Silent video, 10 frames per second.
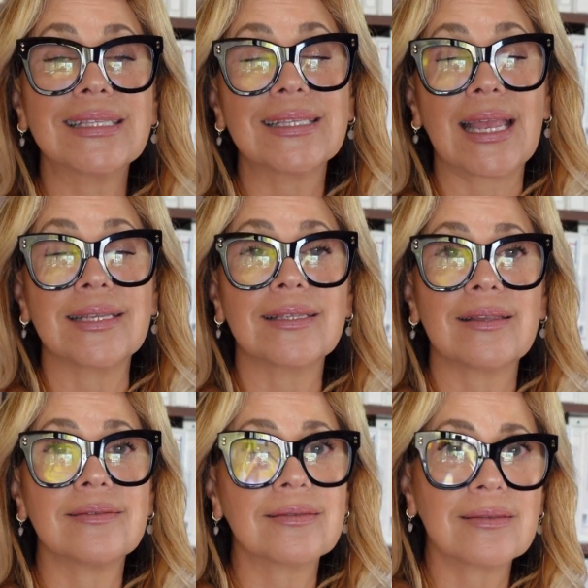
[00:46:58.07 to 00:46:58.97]

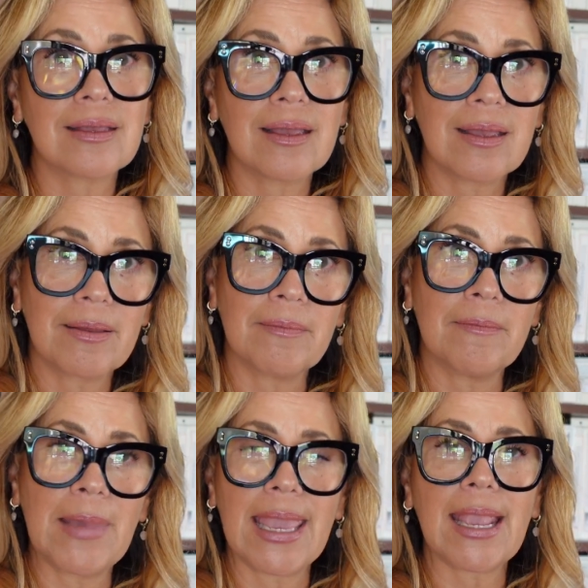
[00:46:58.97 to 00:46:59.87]
sentence
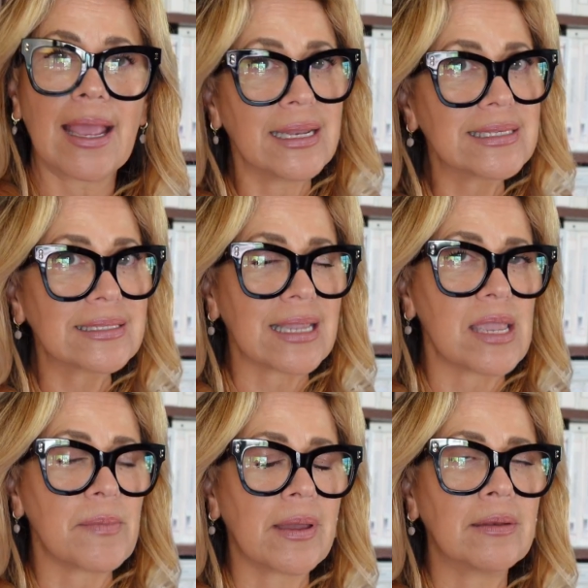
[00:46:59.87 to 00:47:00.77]
makes a
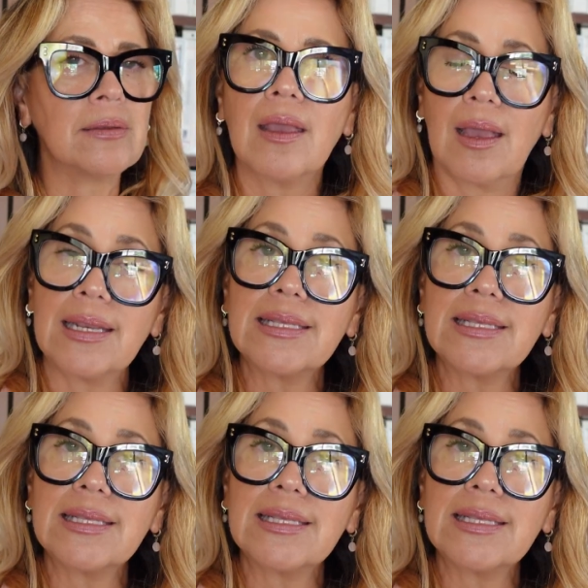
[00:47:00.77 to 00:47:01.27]
statement, and